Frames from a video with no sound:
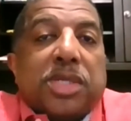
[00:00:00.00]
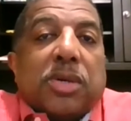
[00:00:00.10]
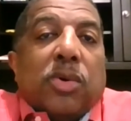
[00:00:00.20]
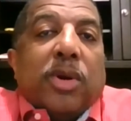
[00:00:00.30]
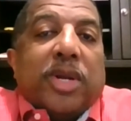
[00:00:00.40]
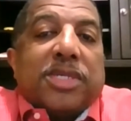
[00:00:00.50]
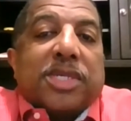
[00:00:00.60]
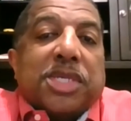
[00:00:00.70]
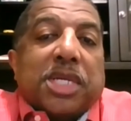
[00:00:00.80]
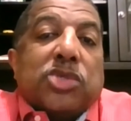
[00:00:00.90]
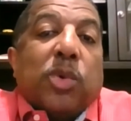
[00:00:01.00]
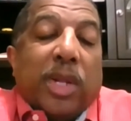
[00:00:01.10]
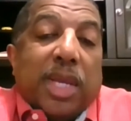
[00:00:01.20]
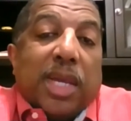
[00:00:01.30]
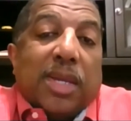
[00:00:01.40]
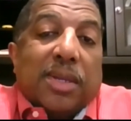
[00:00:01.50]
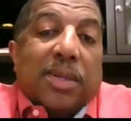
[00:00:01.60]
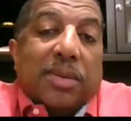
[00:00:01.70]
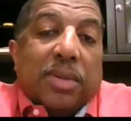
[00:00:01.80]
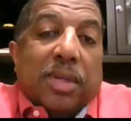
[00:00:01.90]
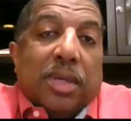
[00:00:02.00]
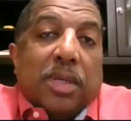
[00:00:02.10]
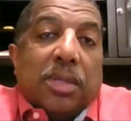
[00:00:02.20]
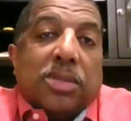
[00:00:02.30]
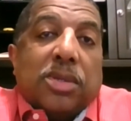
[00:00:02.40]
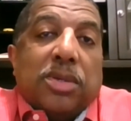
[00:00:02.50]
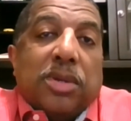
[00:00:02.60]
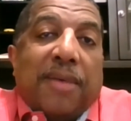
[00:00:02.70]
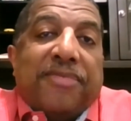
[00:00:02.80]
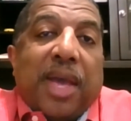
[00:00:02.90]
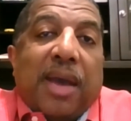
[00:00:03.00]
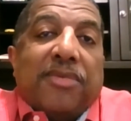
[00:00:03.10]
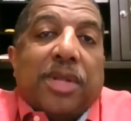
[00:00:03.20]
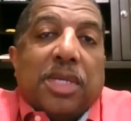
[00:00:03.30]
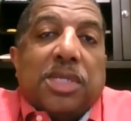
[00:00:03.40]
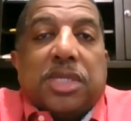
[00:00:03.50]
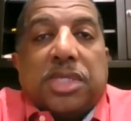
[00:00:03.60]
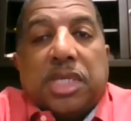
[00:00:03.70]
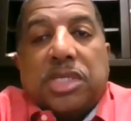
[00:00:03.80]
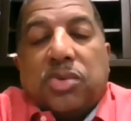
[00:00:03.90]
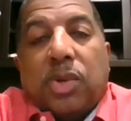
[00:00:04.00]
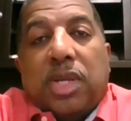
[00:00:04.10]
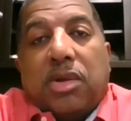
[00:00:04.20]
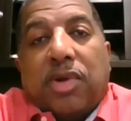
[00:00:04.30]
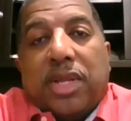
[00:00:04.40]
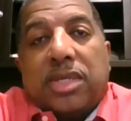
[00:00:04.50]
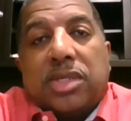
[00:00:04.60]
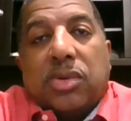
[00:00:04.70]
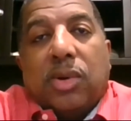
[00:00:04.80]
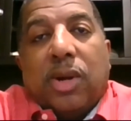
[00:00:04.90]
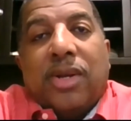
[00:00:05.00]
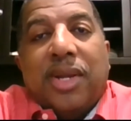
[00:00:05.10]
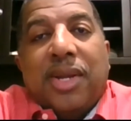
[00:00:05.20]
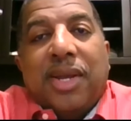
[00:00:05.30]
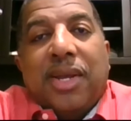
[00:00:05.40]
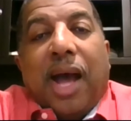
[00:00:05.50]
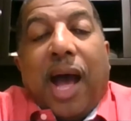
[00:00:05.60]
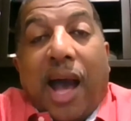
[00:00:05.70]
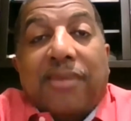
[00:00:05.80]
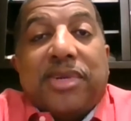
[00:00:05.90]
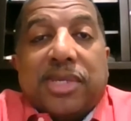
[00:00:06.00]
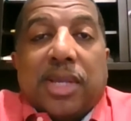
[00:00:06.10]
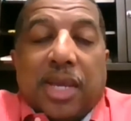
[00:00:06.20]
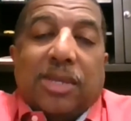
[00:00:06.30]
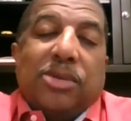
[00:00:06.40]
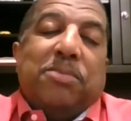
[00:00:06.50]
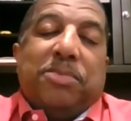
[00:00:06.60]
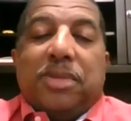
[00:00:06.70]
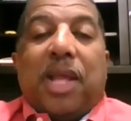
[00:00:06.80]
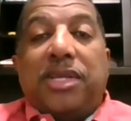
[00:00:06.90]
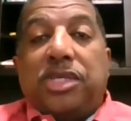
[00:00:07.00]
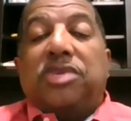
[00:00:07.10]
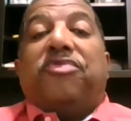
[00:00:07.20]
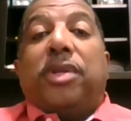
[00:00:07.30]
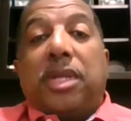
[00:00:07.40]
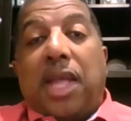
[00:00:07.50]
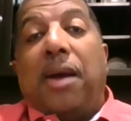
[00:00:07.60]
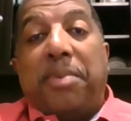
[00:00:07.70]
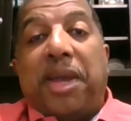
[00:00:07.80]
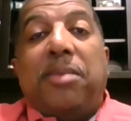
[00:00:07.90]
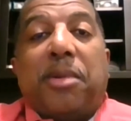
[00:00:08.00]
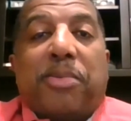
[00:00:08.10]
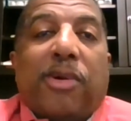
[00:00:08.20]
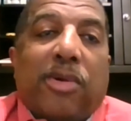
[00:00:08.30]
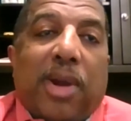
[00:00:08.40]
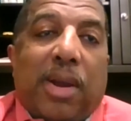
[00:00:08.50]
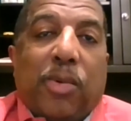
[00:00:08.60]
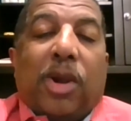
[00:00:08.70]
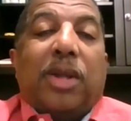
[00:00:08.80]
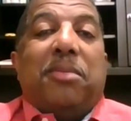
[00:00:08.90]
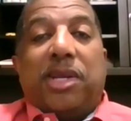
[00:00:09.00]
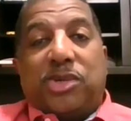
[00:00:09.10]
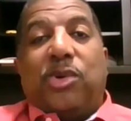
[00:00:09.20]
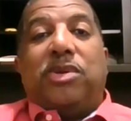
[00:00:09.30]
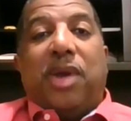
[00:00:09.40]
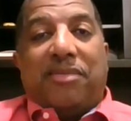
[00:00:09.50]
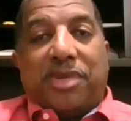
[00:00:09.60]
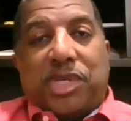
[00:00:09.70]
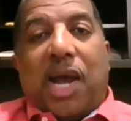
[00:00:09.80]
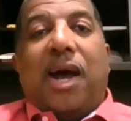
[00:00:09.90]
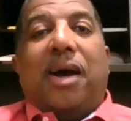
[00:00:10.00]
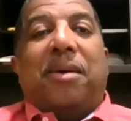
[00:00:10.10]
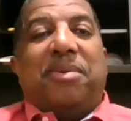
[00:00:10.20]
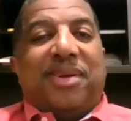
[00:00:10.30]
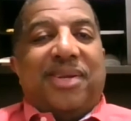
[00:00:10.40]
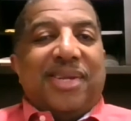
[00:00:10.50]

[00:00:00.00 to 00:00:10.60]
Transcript: score is a 620. So you have to have at least a 620 credit score. Obviously, to not just for the down payment program, we're going to make sure you have a job,